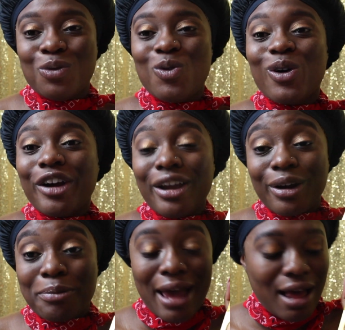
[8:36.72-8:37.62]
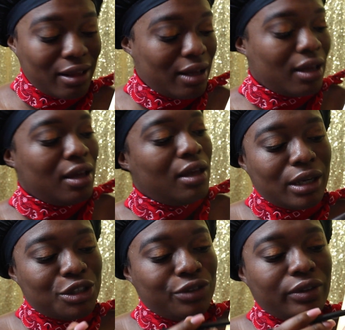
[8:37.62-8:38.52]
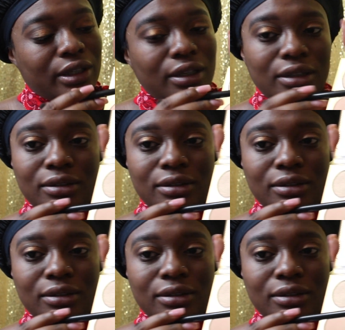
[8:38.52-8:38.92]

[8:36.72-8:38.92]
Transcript: Warrior palette by Juvia,